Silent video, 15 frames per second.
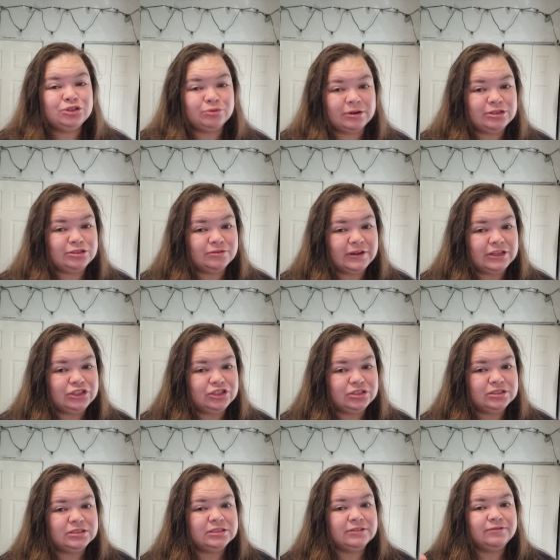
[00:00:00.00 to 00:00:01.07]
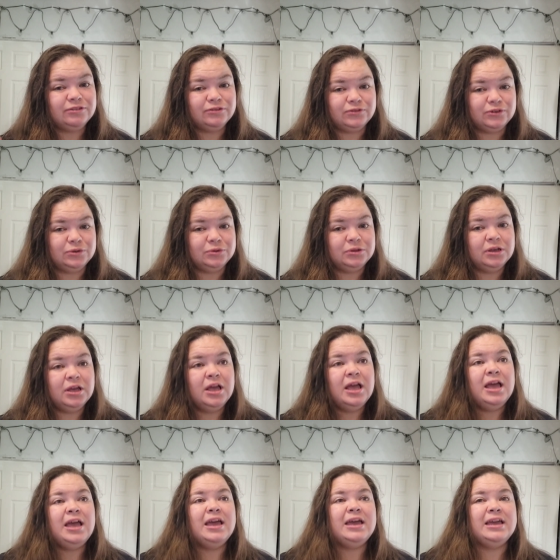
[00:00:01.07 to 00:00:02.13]
your reservations for food.
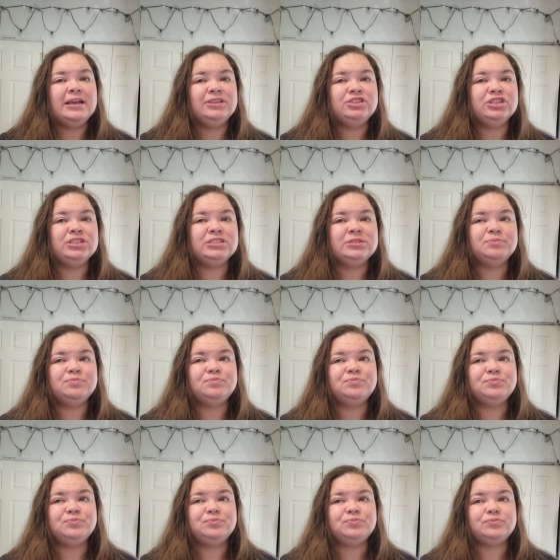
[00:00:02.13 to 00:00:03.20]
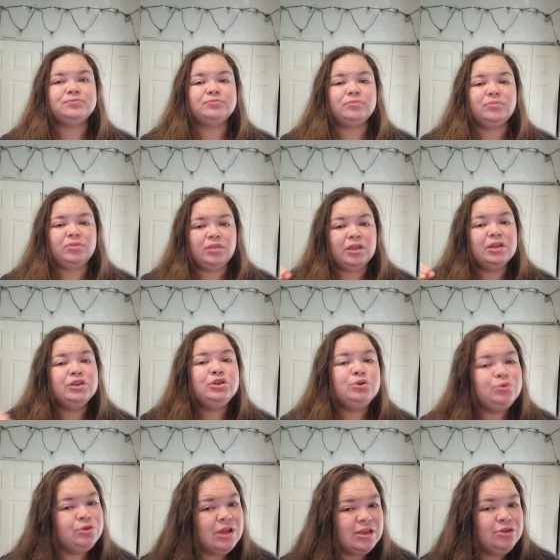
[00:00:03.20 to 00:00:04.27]
It just,
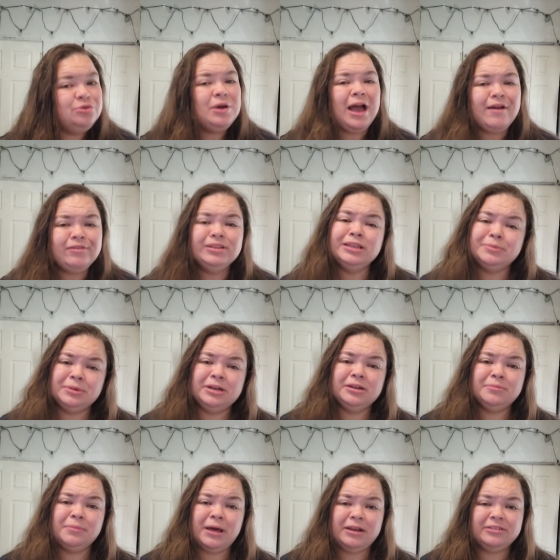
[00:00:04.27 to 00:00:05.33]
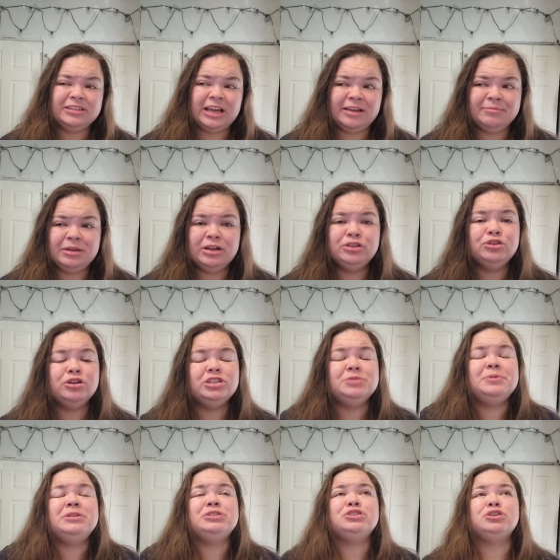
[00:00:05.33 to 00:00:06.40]
you have a limited amount of time there, and you already
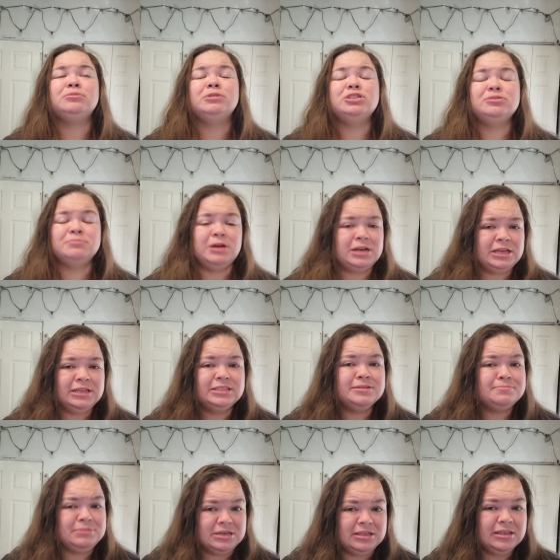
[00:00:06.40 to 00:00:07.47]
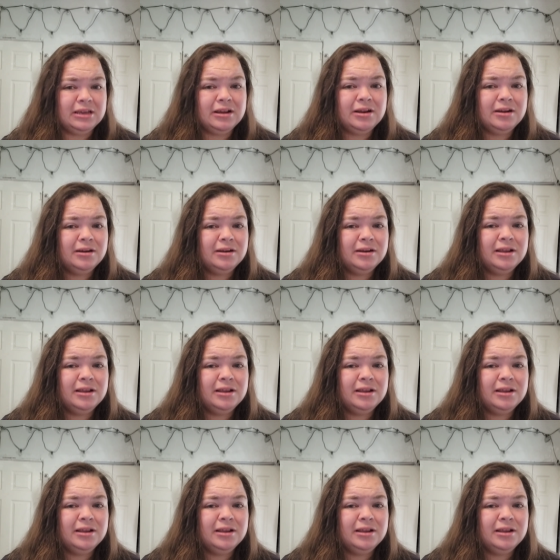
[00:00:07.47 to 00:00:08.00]
spent so much money to be there.